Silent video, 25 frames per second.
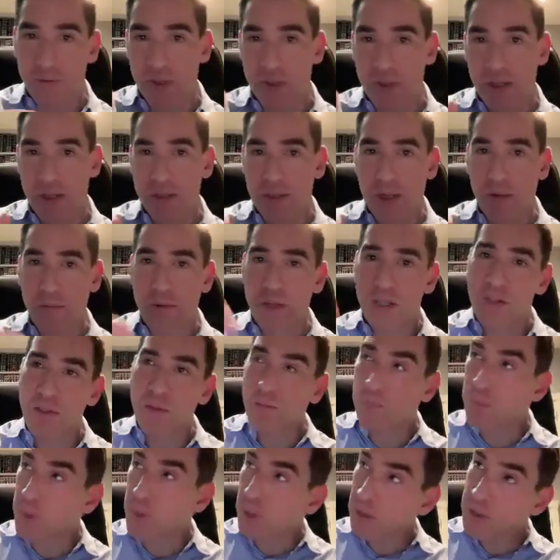of Avodah Zarah,
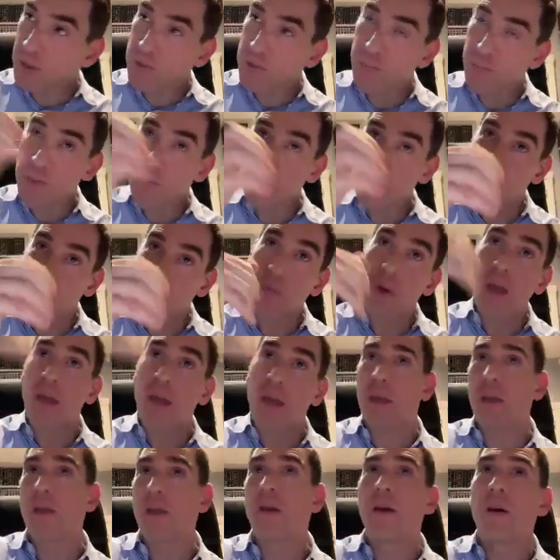because it pulls people
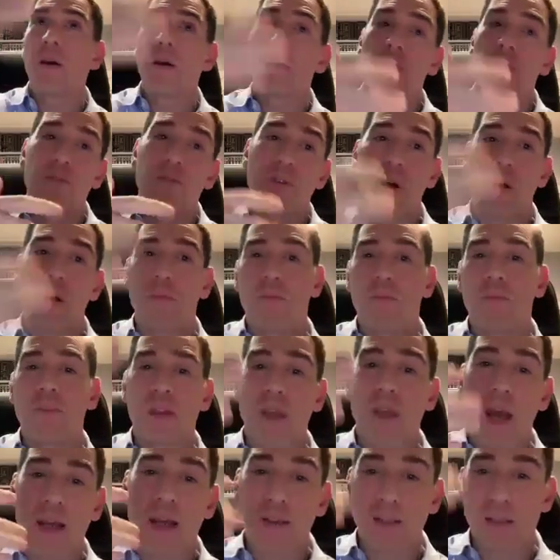away
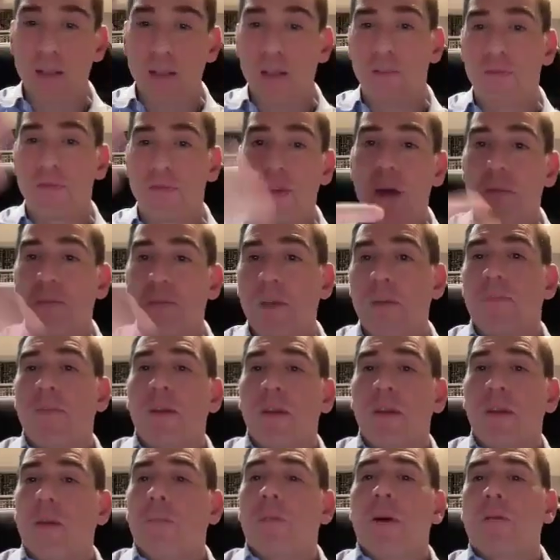from the idea of
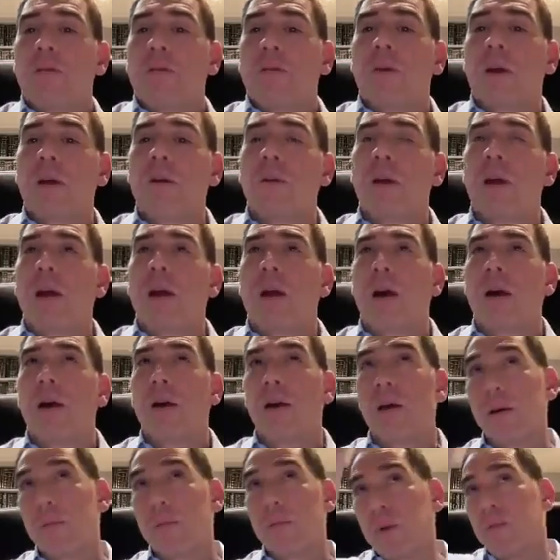Tamim Tiyeh Adonai
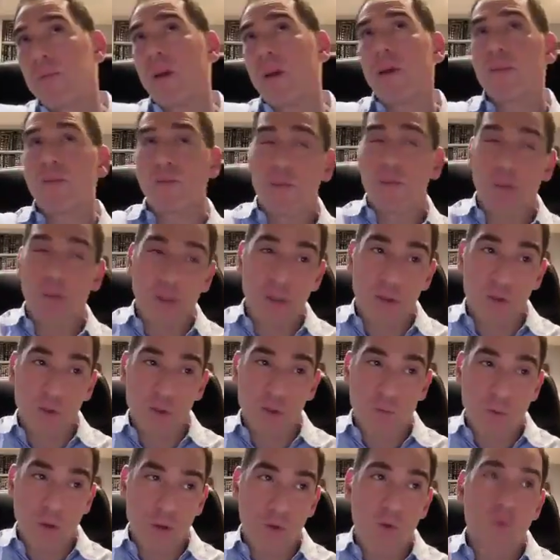Lecha. Be faithful to
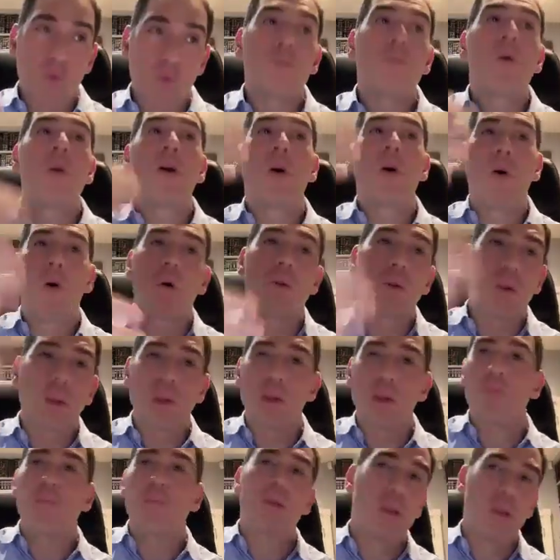HaKadosh Baruch Hu. Be
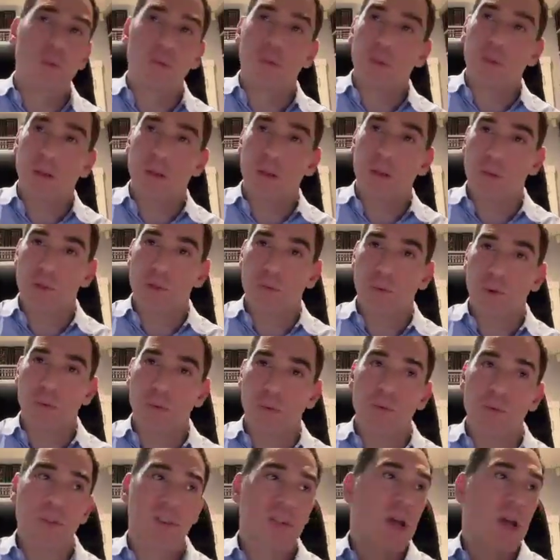whole and complete with HaKadosh
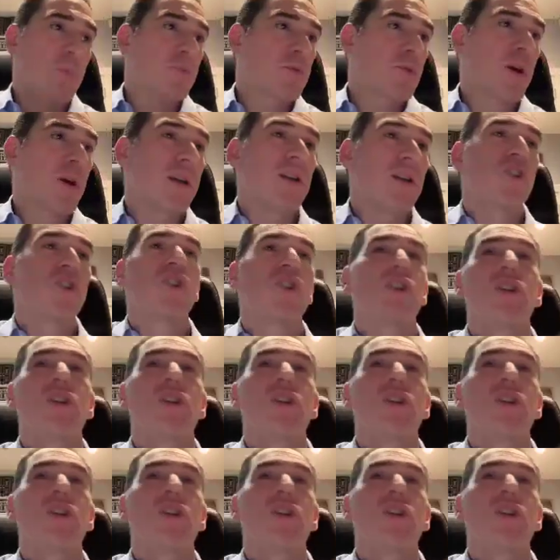Baruch Hu. Stop trying to